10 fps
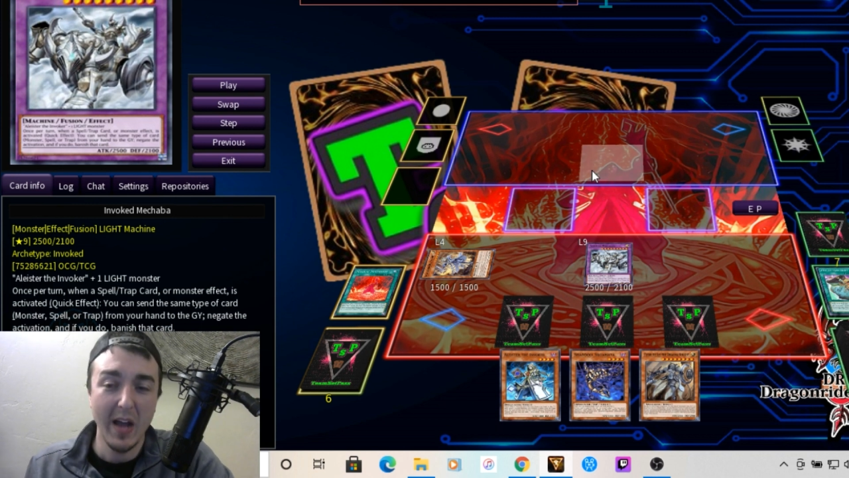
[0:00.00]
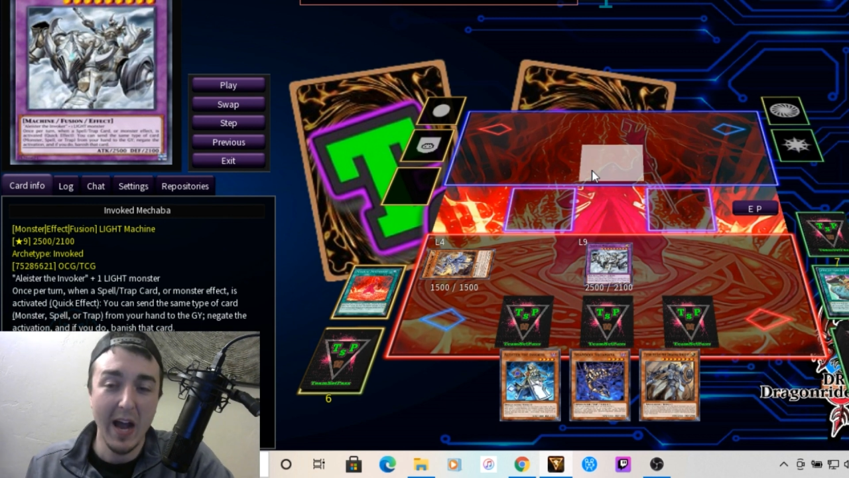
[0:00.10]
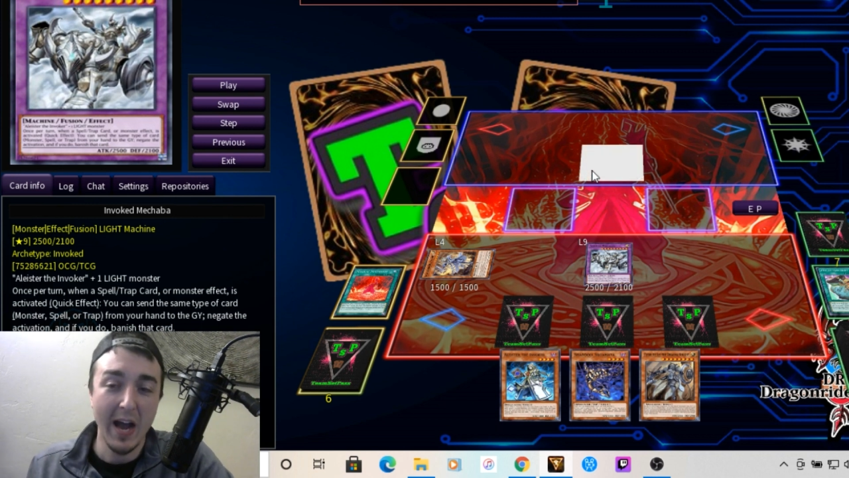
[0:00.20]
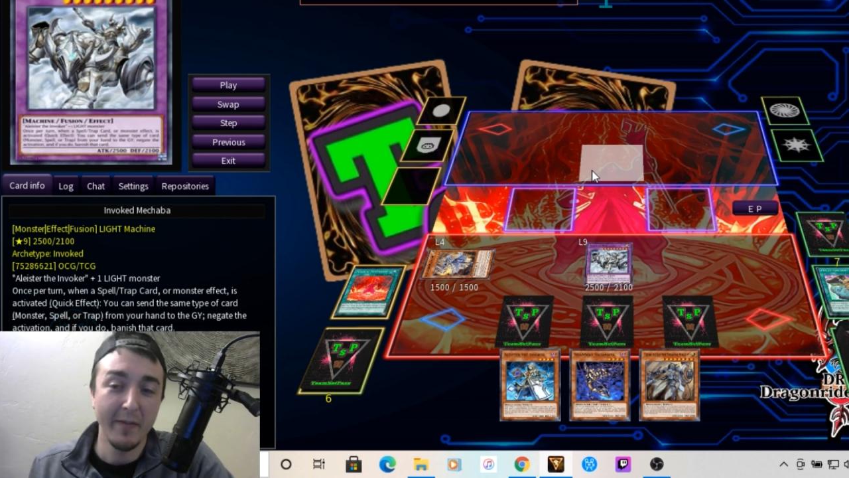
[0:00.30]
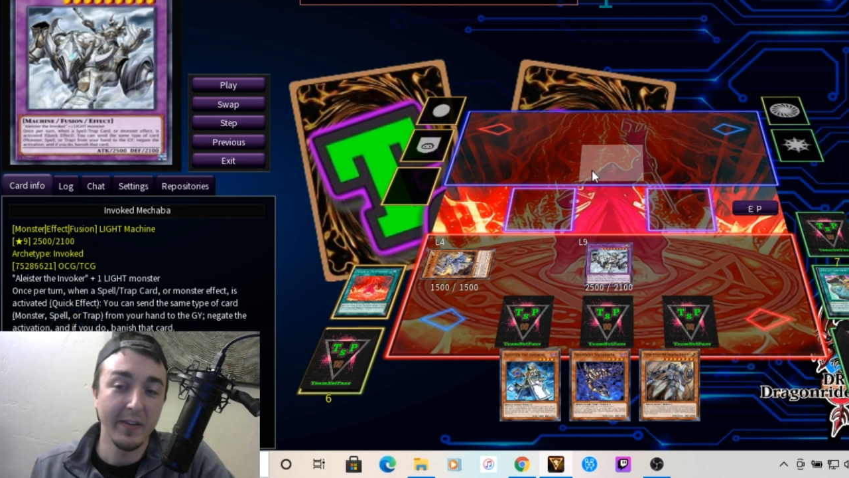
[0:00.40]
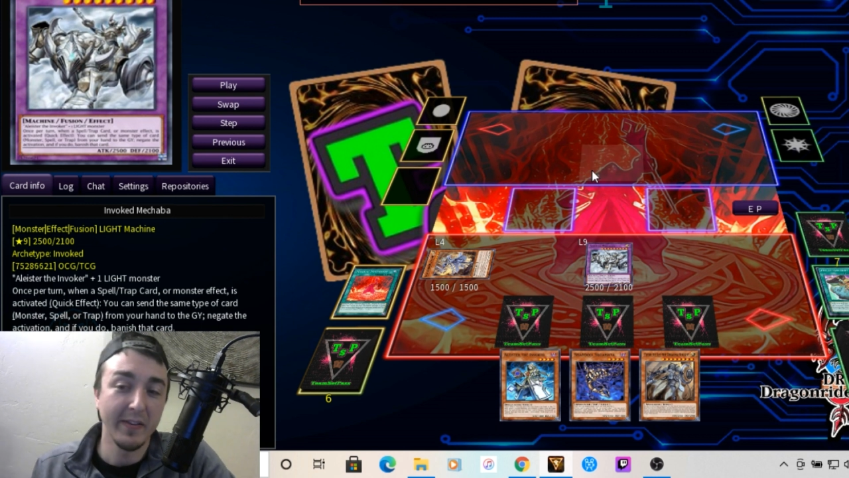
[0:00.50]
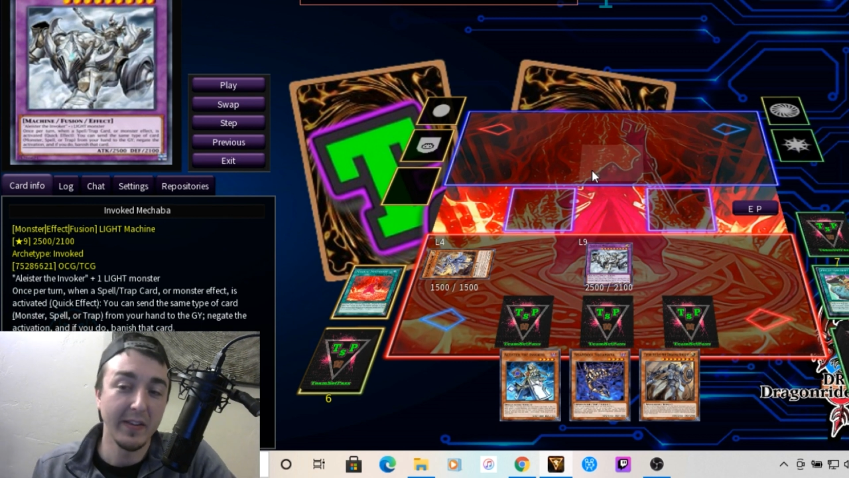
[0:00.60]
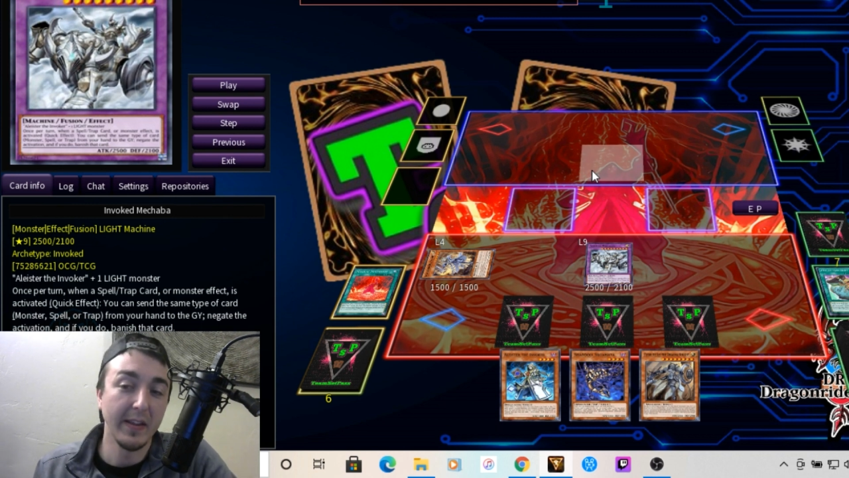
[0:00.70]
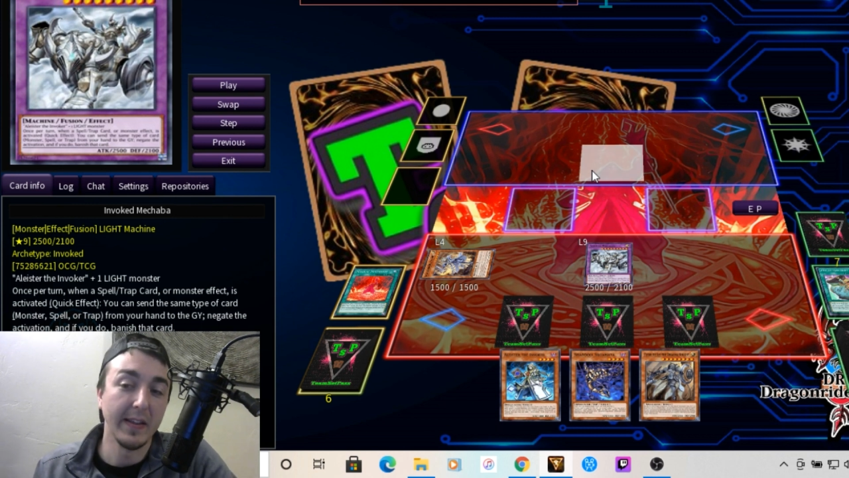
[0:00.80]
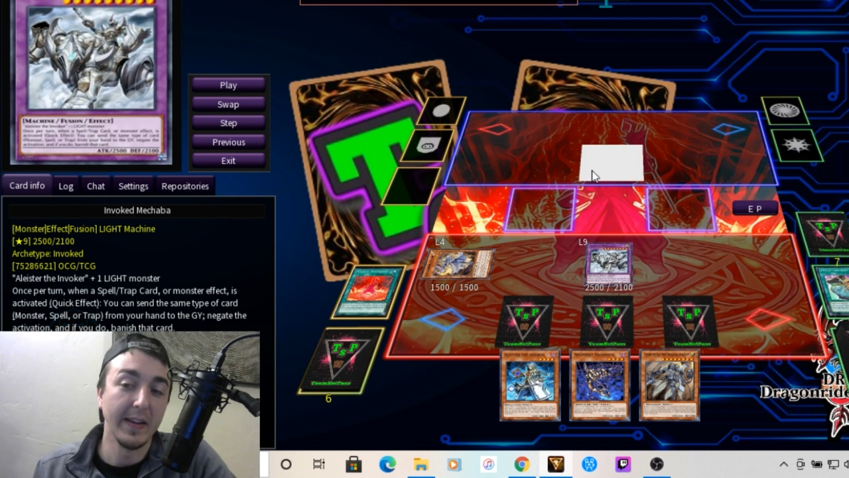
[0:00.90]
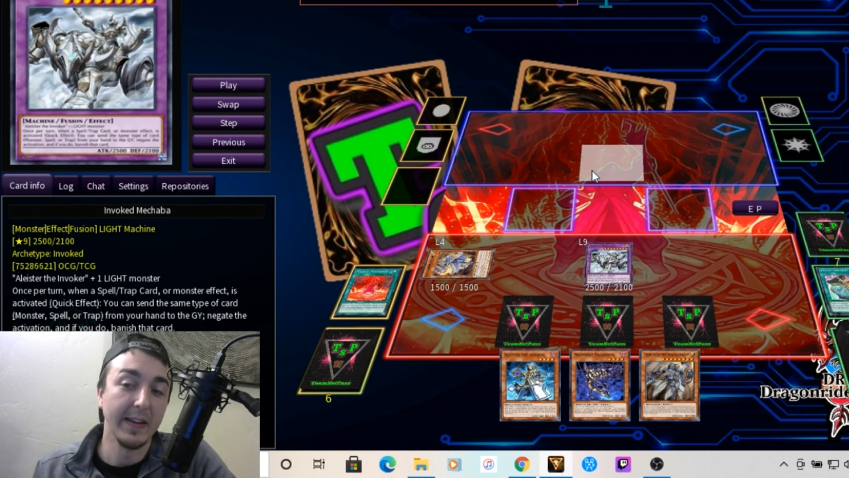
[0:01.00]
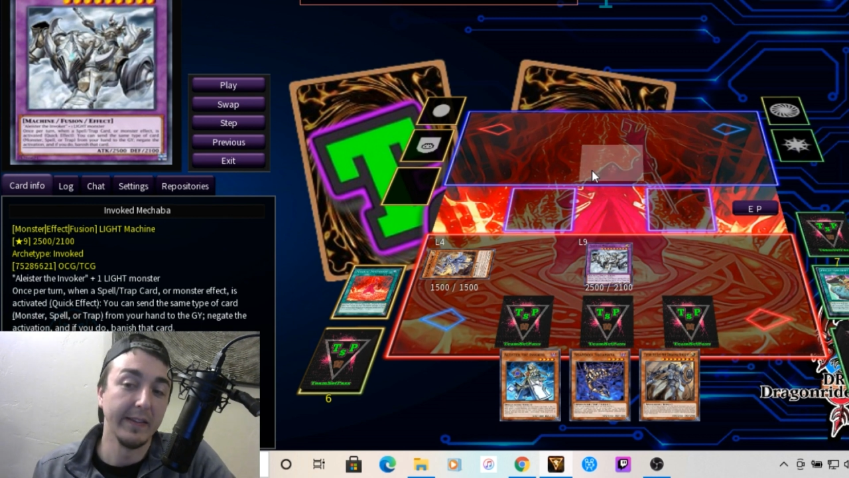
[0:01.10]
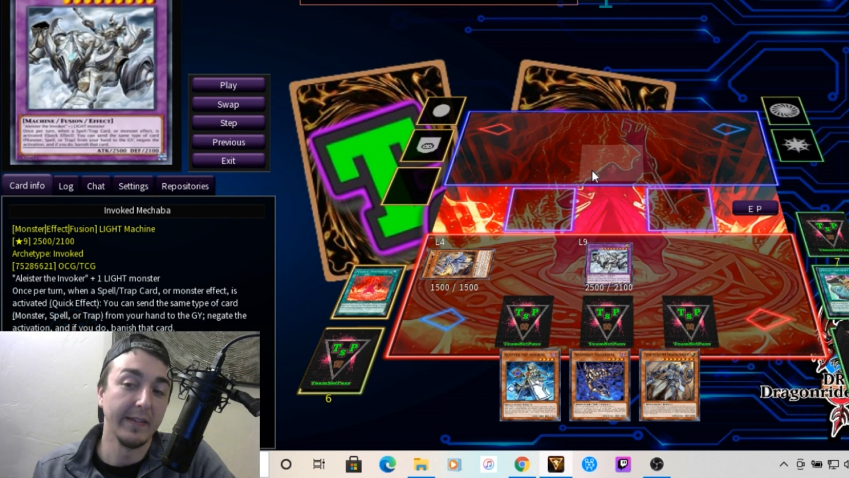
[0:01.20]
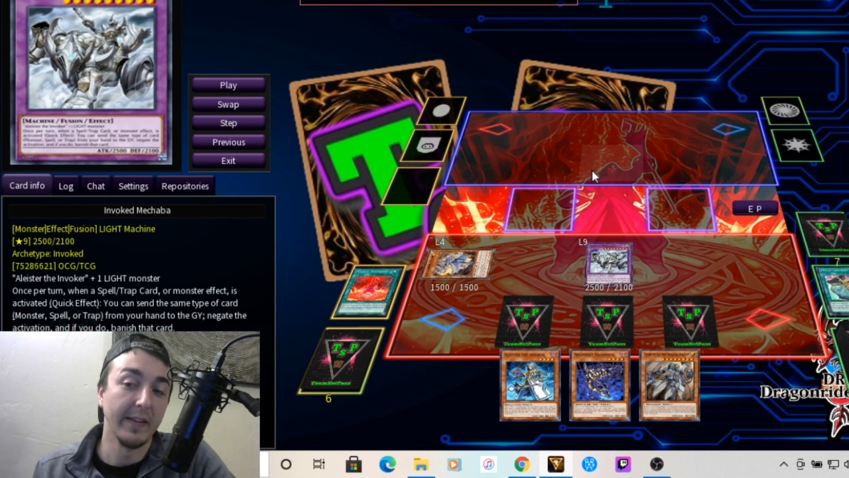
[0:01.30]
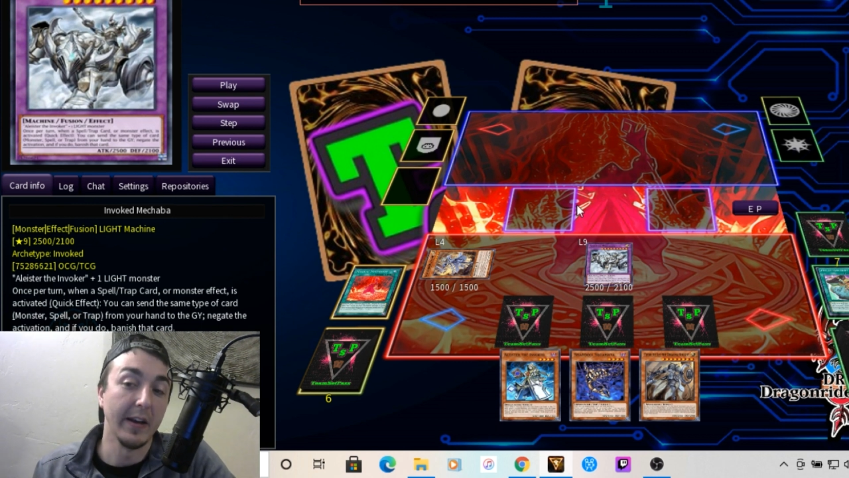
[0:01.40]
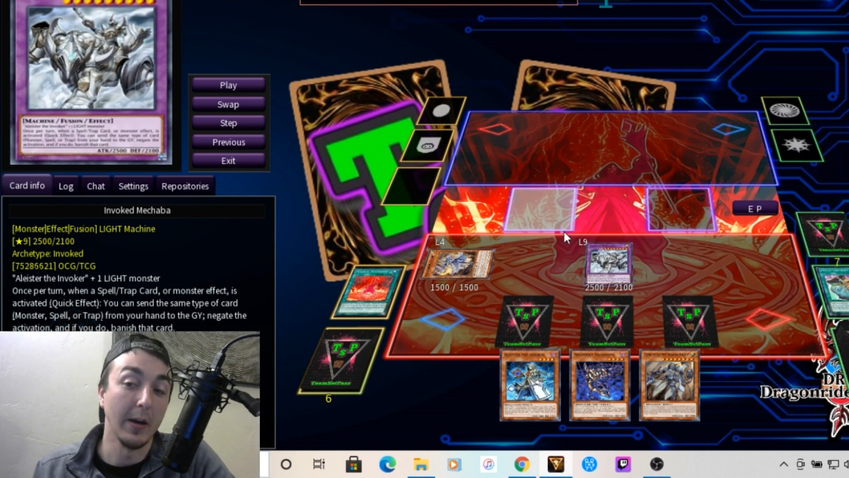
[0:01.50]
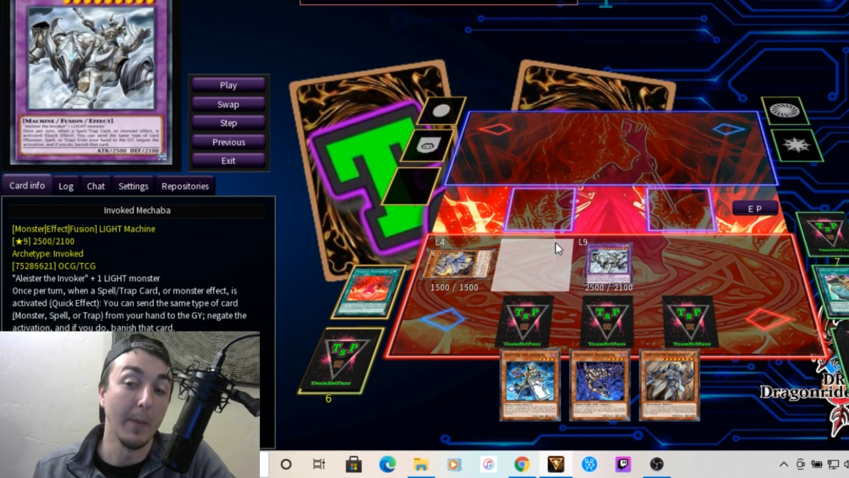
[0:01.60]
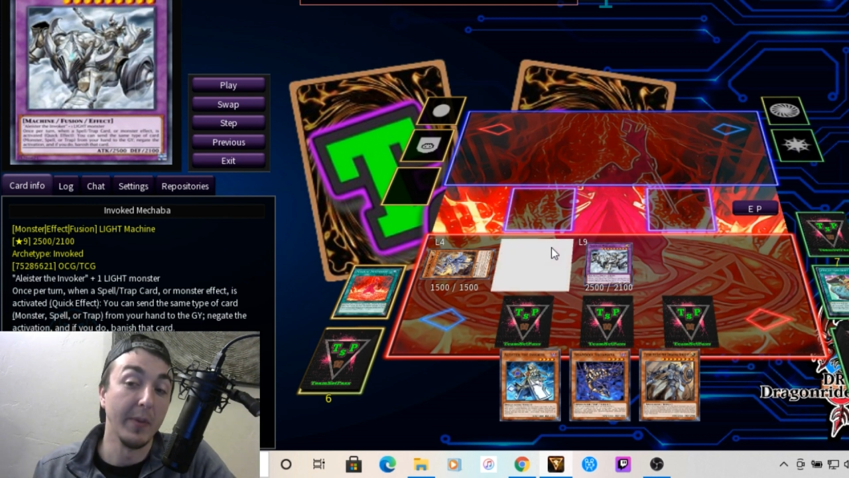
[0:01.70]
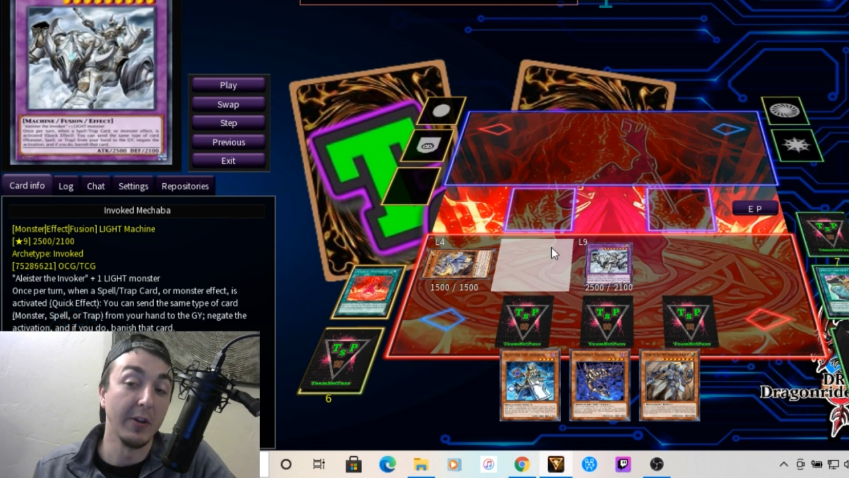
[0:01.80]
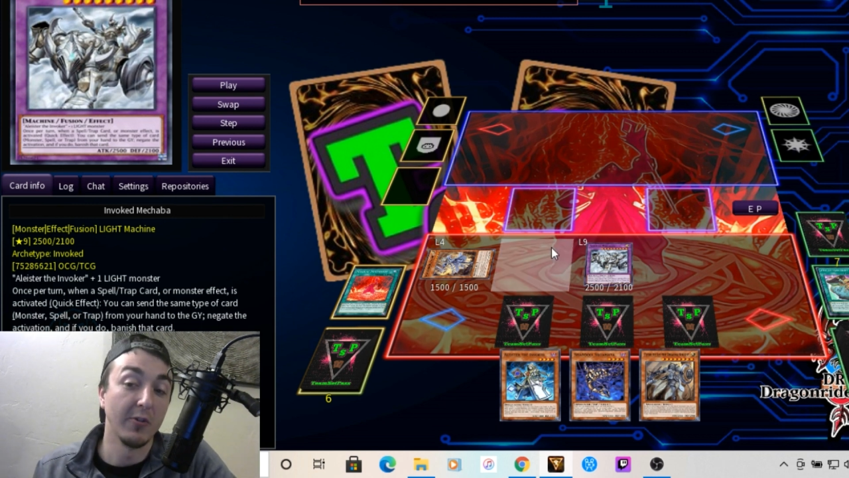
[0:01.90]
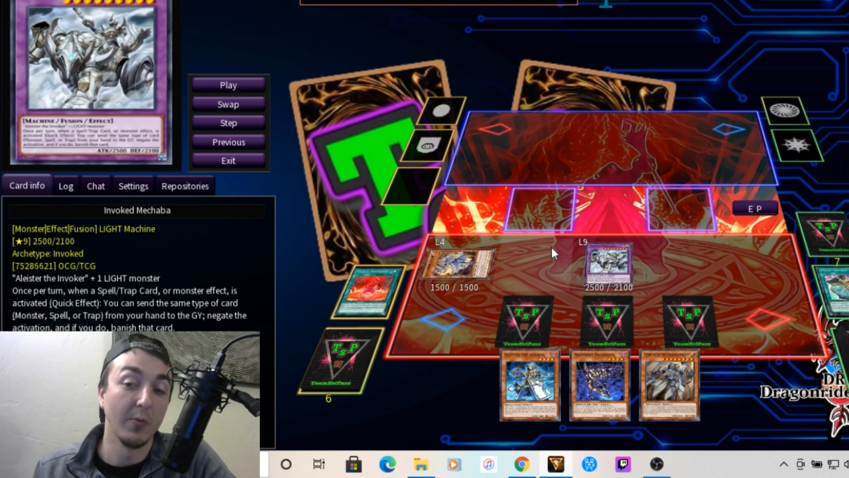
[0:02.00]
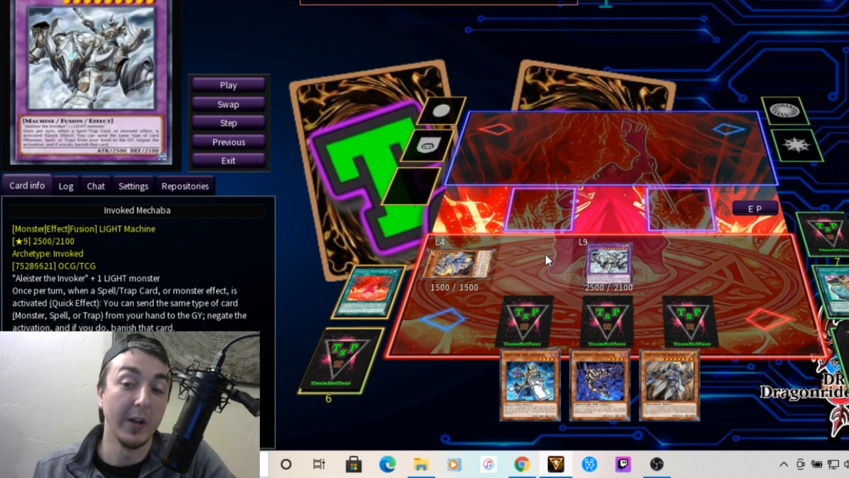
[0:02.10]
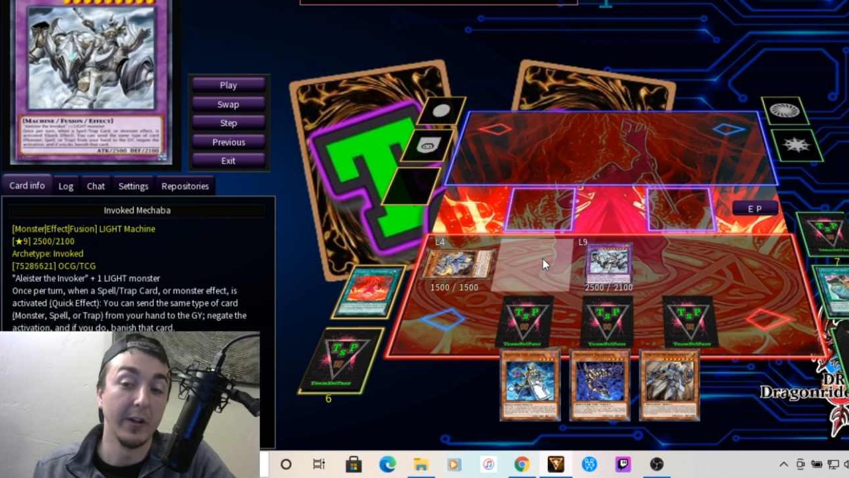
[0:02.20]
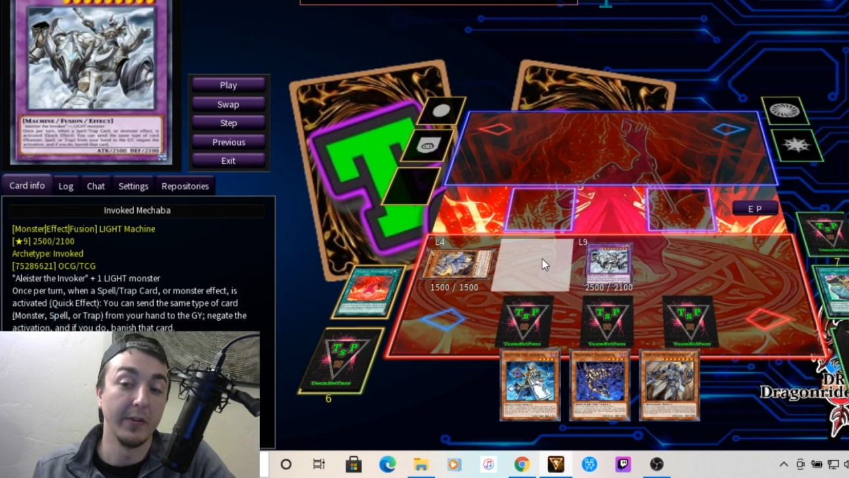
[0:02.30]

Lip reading: Obviously, things like Abyss Dweller,